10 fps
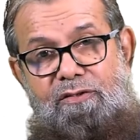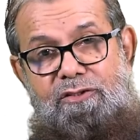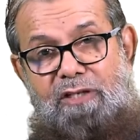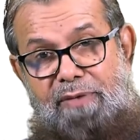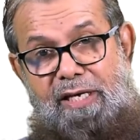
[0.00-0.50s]

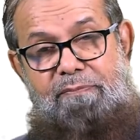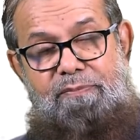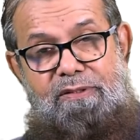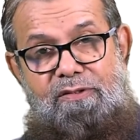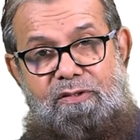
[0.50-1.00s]
summing up
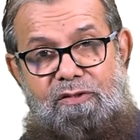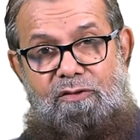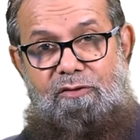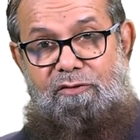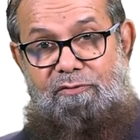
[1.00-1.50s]

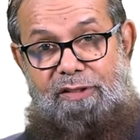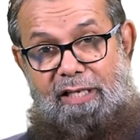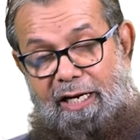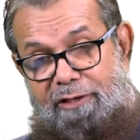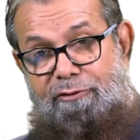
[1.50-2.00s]
with
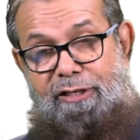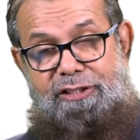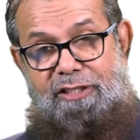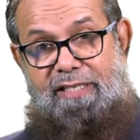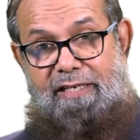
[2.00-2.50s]
the
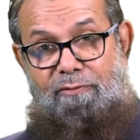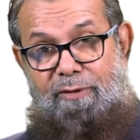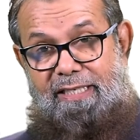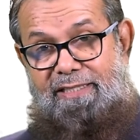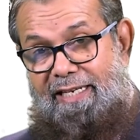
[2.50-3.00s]
introduction that
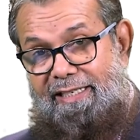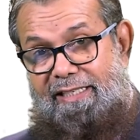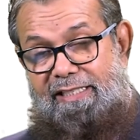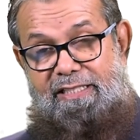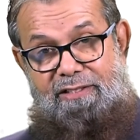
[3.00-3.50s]
what
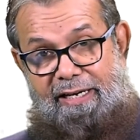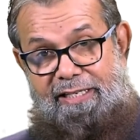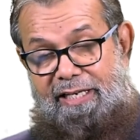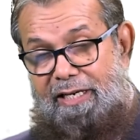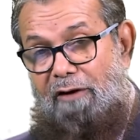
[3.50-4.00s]
exactly is
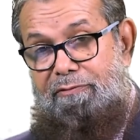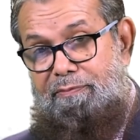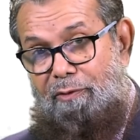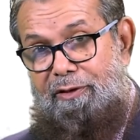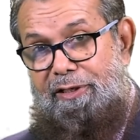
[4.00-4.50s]
writing and how
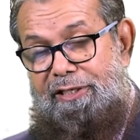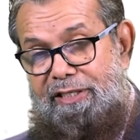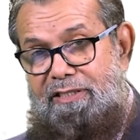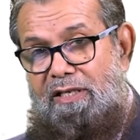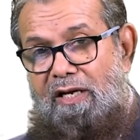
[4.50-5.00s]
important it
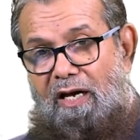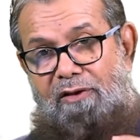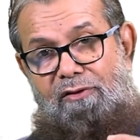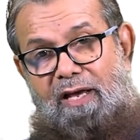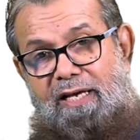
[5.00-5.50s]
is
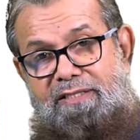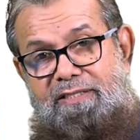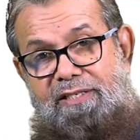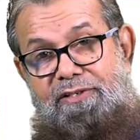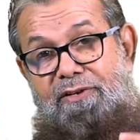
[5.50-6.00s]
Allah has
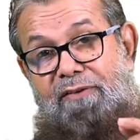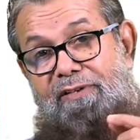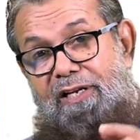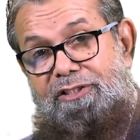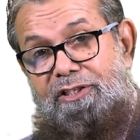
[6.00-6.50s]
sent a
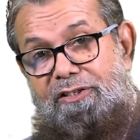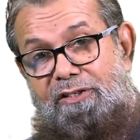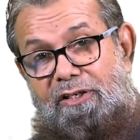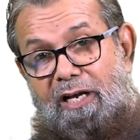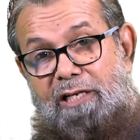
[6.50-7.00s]

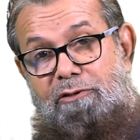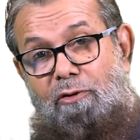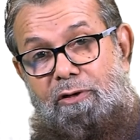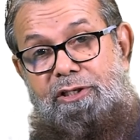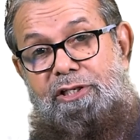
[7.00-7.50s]
revelation and
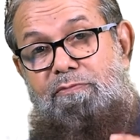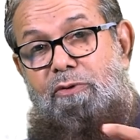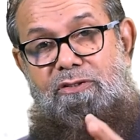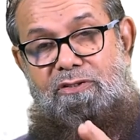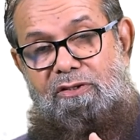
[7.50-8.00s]
called it
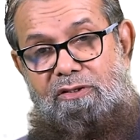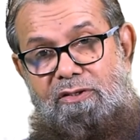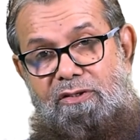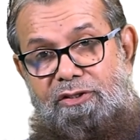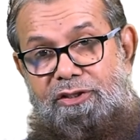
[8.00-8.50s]
books
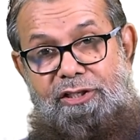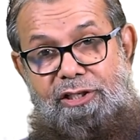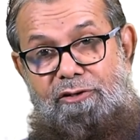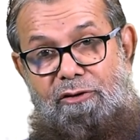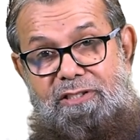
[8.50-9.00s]
he
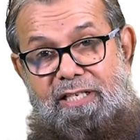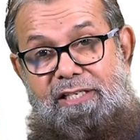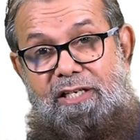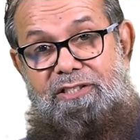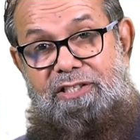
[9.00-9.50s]
did not
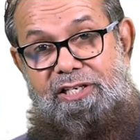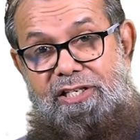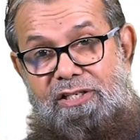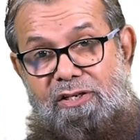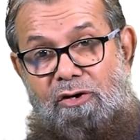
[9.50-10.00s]
send a
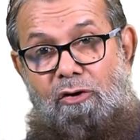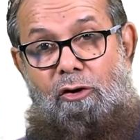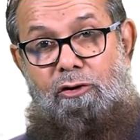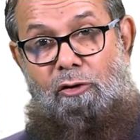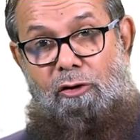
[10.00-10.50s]
CD
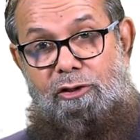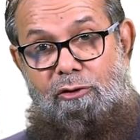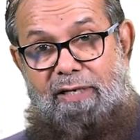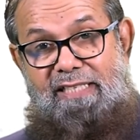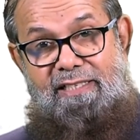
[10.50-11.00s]
or
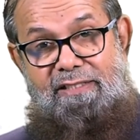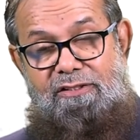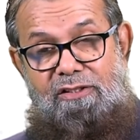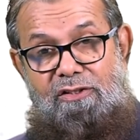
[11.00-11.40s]
audio cassette